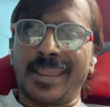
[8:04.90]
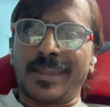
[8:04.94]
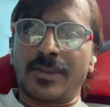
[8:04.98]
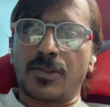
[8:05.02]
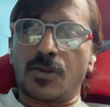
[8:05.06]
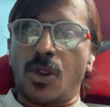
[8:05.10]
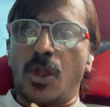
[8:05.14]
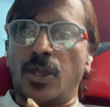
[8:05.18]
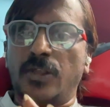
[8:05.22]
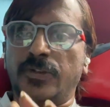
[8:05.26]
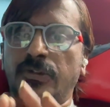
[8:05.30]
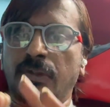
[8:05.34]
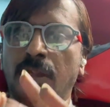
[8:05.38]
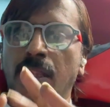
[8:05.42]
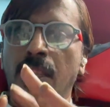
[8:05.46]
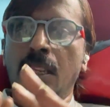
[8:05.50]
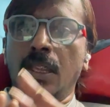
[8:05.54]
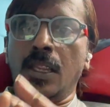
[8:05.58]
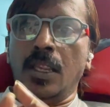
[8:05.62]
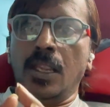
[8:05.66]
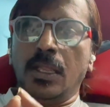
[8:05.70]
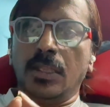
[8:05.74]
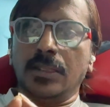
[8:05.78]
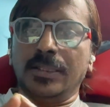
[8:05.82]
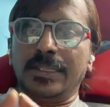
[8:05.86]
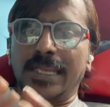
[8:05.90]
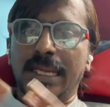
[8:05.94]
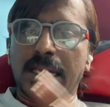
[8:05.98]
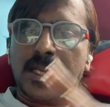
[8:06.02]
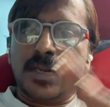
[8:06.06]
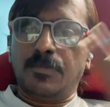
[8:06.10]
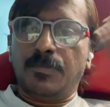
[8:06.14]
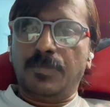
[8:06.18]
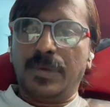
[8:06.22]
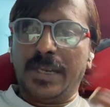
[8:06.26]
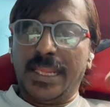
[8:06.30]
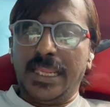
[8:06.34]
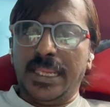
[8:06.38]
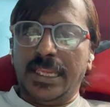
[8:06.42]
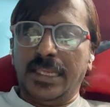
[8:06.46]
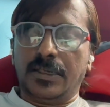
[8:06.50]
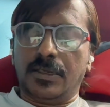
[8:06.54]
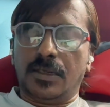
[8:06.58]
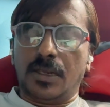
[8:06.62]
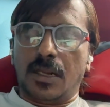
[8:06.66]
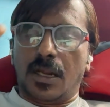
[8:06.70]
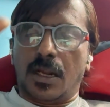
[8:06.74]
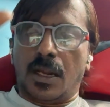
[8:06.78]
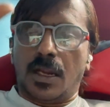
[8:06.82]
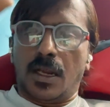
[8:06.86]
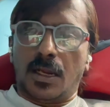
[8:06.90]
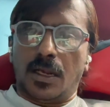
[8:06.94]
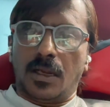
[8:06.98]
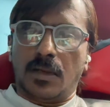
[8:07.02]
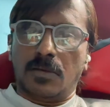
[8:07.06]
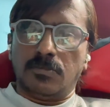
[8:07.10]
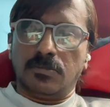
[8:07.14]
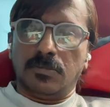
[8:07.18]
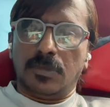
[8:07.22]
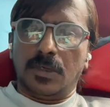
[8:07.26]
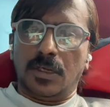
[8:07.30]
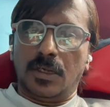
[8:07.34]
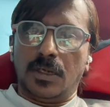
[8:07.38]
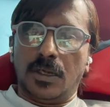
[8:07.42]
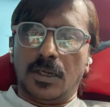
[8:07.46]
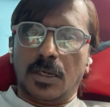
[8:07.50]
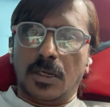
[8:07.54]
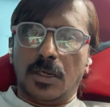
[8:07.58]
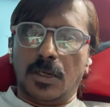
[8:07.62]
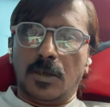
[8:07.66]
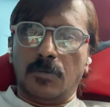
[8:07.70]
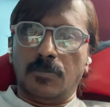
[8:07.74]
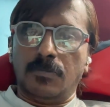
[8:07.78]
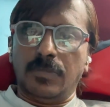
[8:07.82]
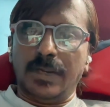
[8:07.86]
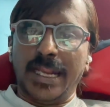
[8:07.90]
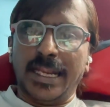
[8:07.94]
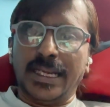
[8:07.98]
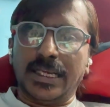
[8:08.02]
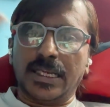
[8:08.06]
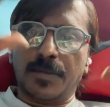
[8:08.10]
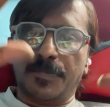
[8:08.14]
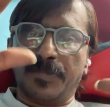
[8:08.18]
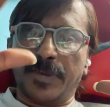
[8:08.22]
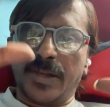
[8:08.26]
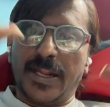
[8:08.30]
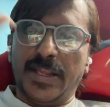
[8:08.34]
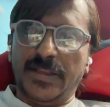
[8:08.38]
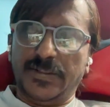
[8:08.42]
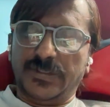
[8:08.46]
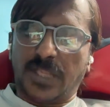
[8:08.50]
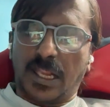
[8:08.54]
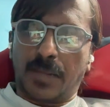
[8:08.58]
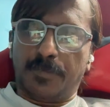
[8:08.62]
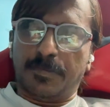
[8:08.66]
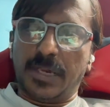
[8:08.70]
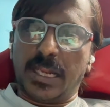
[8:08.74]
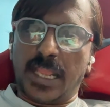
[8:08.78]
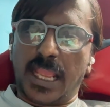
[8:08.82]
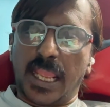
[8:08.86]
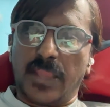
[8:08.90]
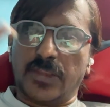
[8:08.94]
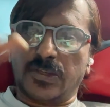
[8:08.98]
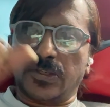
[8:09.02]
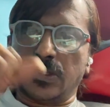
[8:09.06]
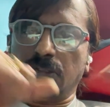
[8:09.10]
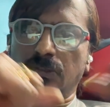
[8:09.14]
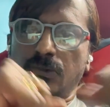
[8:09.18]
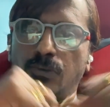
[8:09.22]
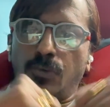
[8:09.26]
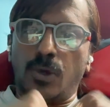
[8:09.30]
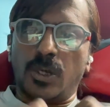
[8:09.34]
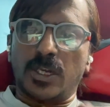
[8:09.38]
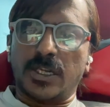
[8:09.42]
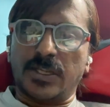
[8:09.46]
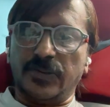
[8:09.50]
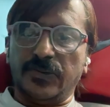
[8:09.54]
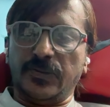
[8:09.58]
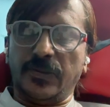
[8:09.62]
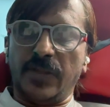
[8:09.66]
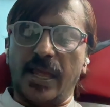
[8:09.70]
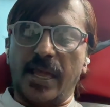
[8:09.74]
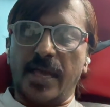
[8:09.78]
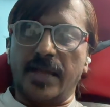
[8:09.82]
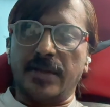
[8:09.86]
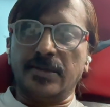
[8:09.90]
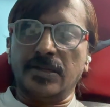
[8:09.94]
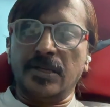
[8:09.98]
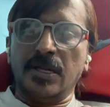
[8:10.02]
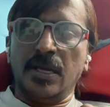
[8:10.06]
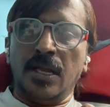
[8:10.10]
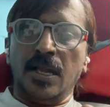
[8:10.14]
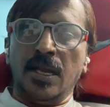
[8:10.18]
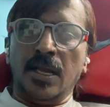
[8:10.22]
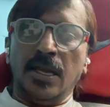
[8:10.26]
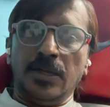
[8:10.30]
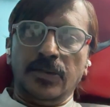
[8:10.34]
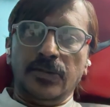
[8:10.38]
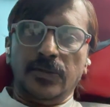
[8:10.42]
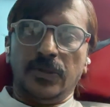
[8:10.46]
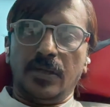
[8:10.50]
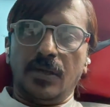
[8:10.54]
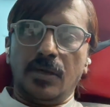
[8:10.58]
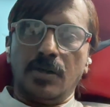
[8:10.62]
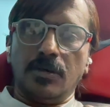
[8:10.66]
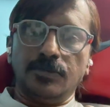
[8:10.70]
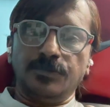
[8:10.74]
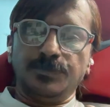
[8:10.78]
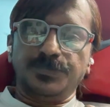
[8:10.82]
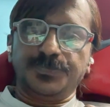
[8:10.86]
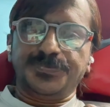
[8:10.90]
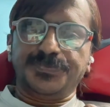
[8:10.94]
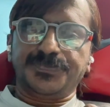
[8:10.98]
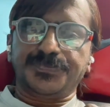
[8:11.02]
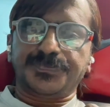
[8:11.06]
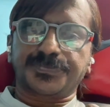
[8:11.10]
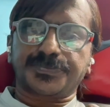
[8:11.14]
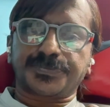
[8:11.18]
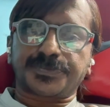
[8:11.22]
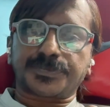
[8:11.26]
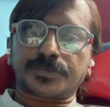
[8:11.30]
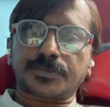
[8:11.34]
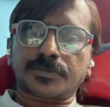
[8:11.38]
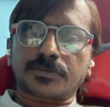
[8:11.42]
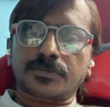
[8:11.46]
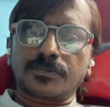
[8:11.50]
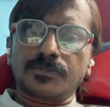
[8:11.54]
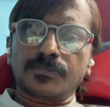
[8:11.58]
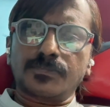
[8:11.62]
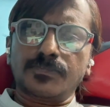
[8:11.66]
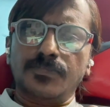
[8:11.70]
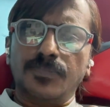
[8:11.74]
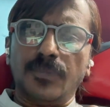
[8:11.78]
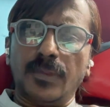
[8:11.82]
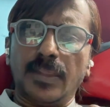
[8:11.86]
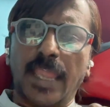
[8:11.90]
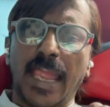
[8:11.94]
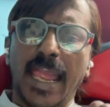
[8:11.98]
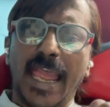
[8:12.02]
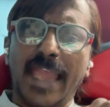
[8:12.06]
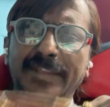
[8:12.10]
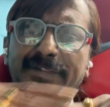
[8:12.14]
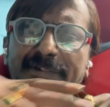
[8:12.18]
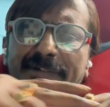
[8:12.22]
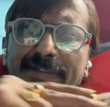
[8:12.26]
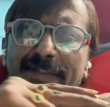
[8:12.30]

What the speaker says: across the complete enterprise applications, what is there. So I